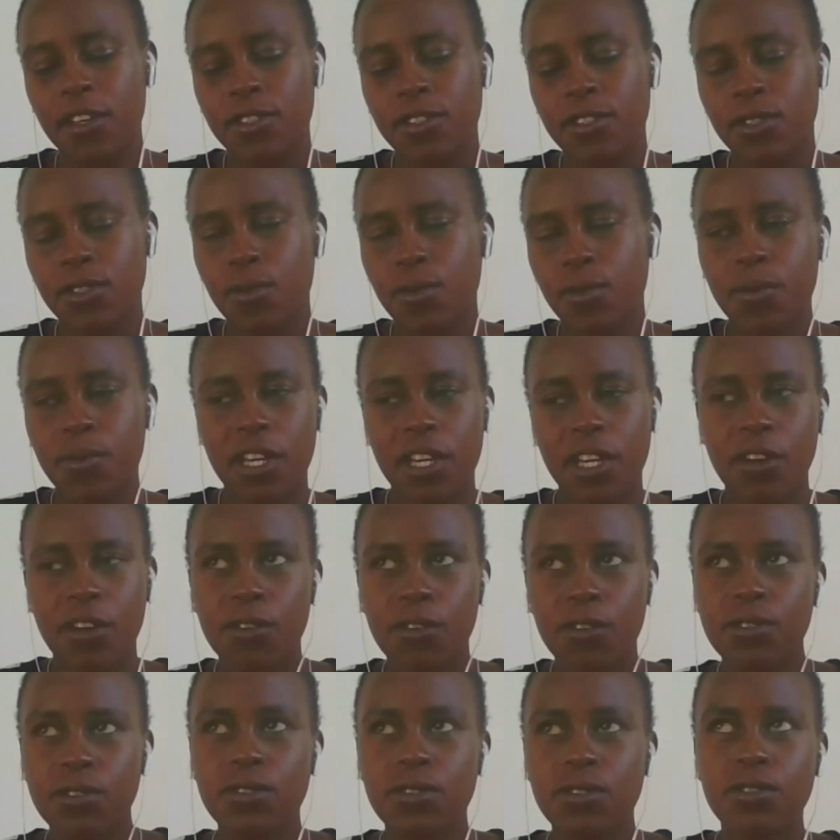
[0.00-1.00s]
So we can
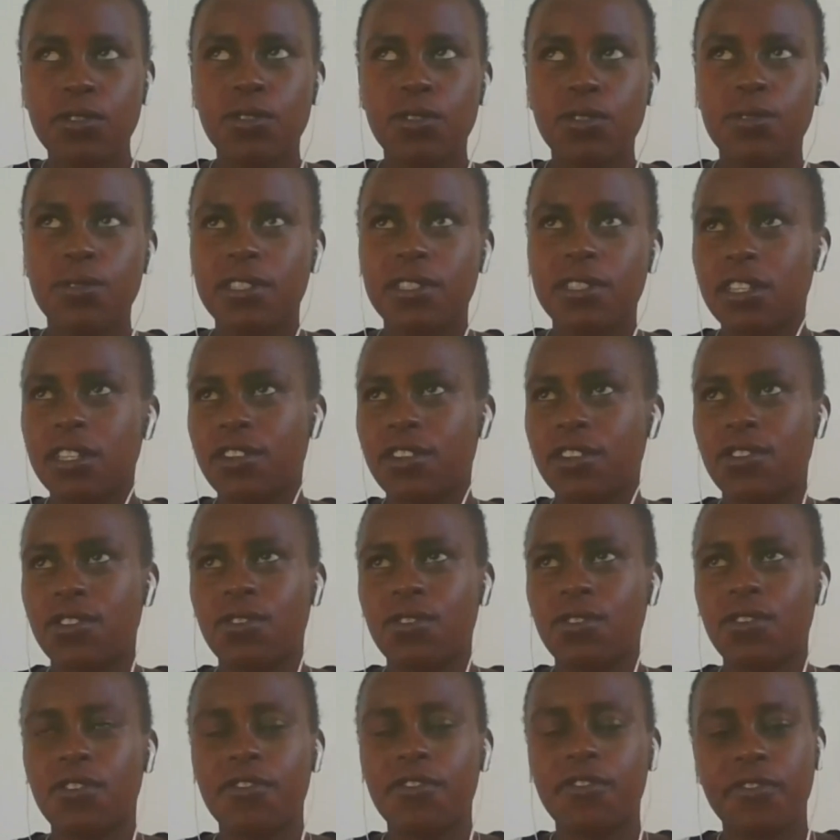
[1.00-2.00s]
also do a
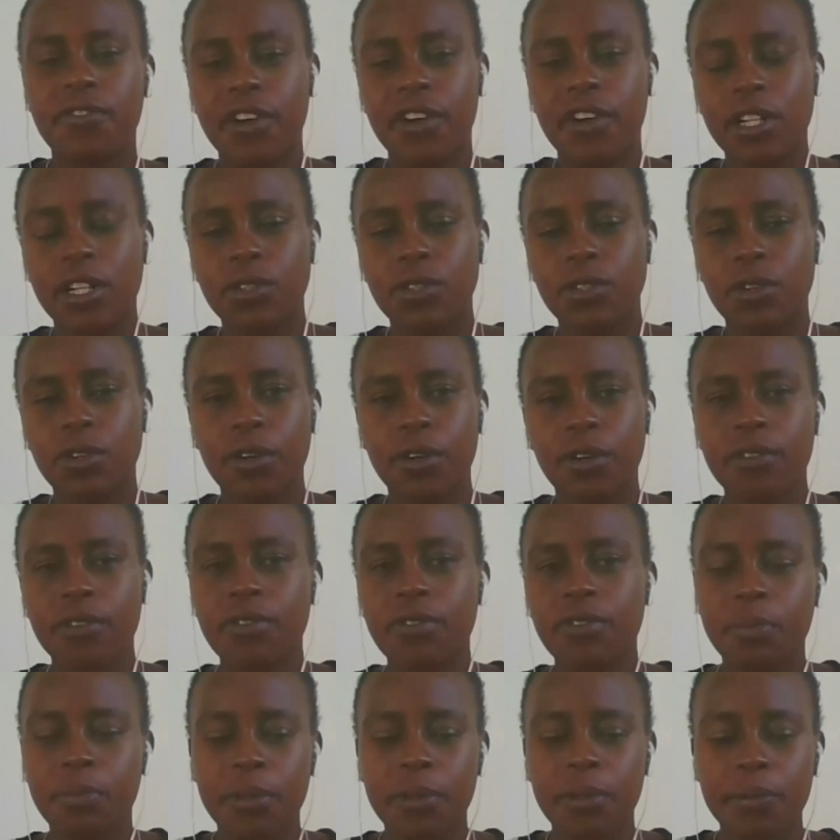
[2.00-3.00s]
session on Filecoin
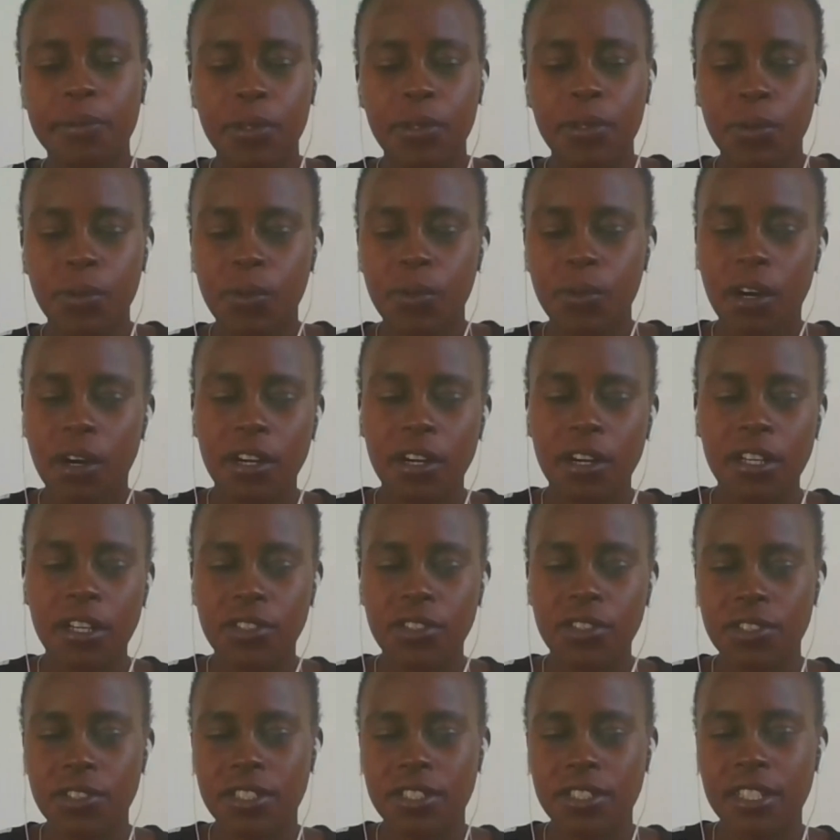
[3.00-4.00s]
for people who are
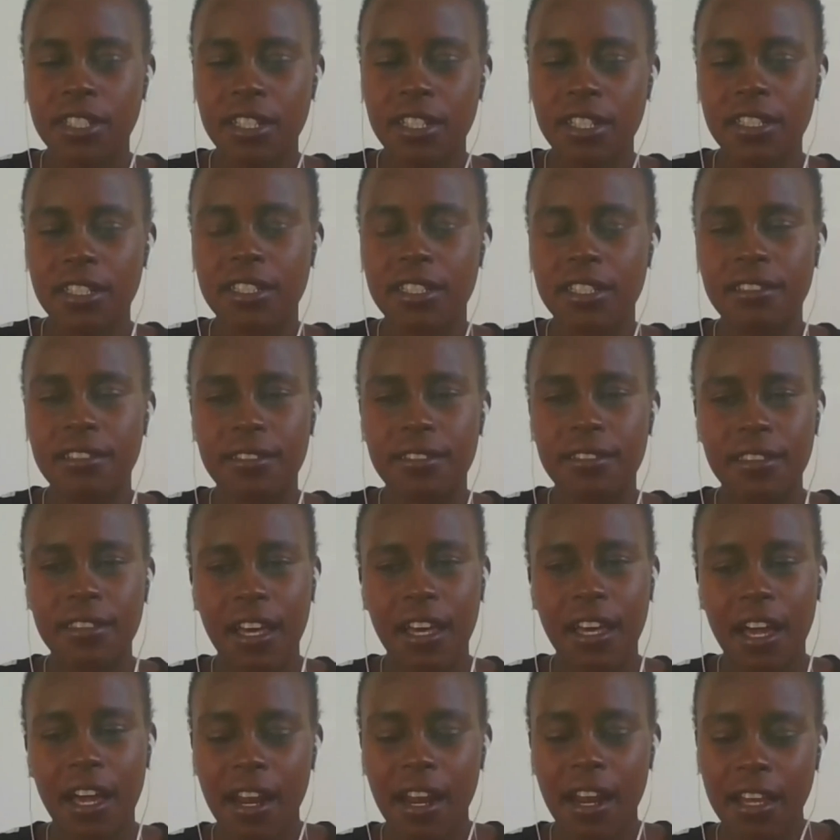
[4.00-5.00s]
interested in
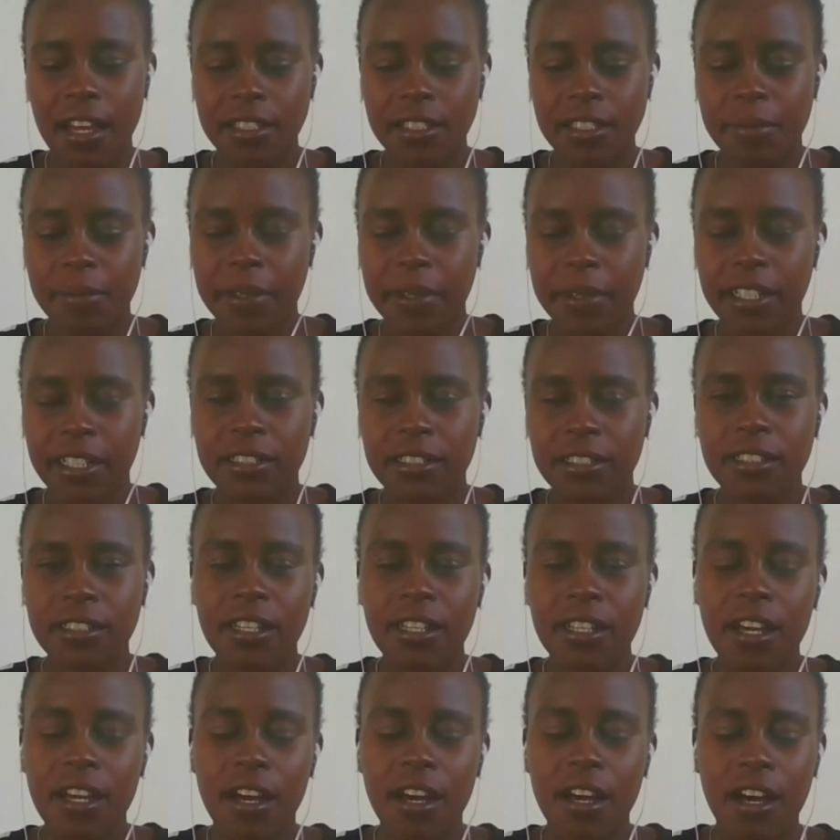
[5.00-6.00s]
that aspect
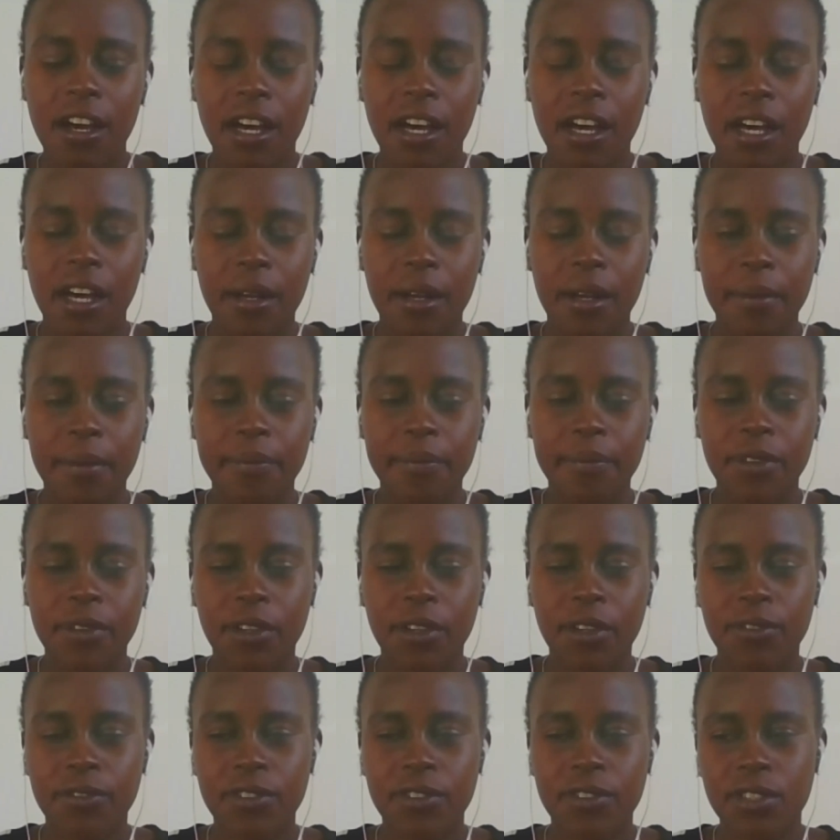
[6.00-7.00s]

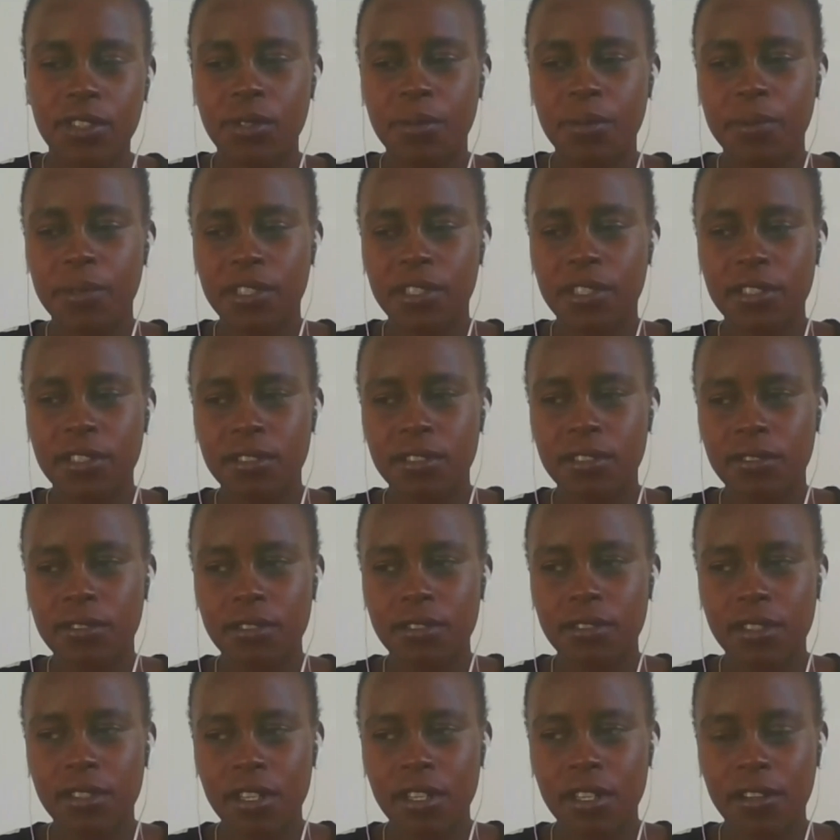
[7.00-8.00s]
of distributed
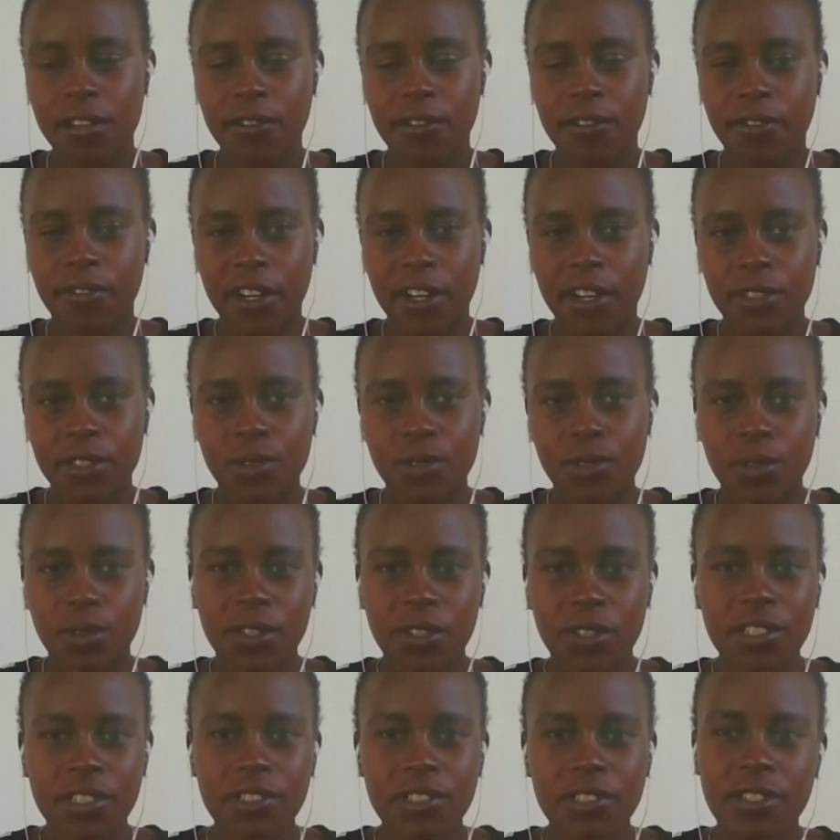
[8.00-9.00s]
file
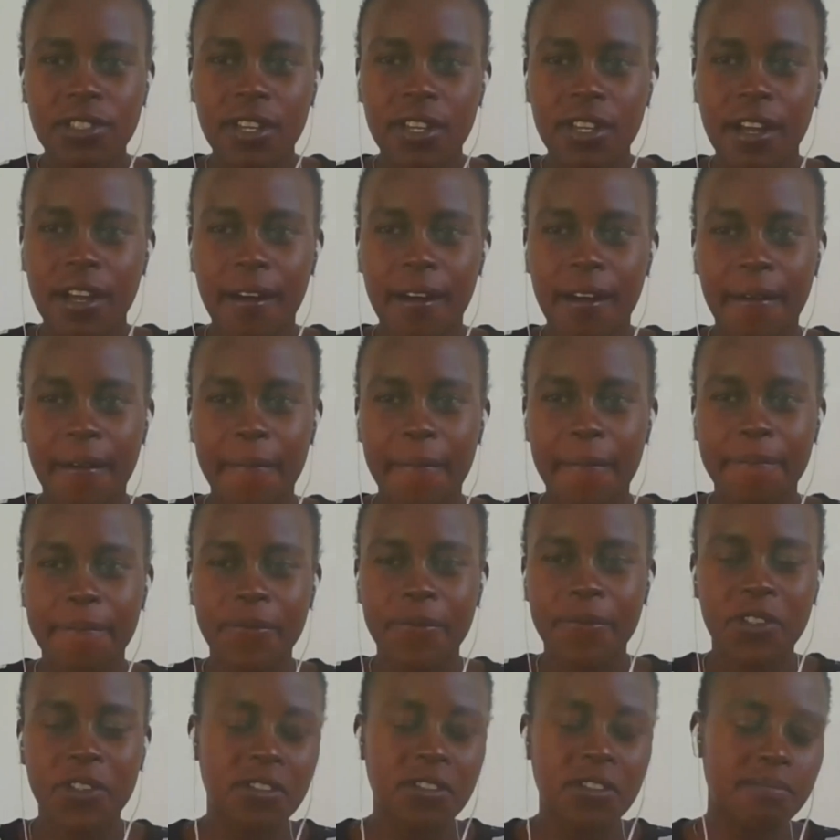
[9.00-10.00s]
storage.
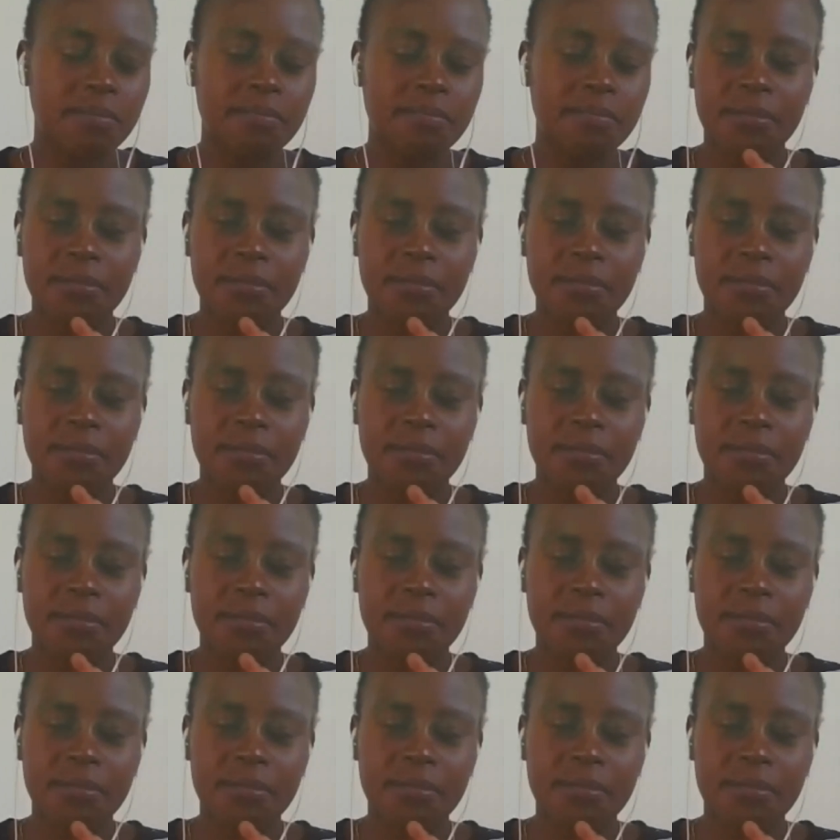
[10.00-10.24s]
Just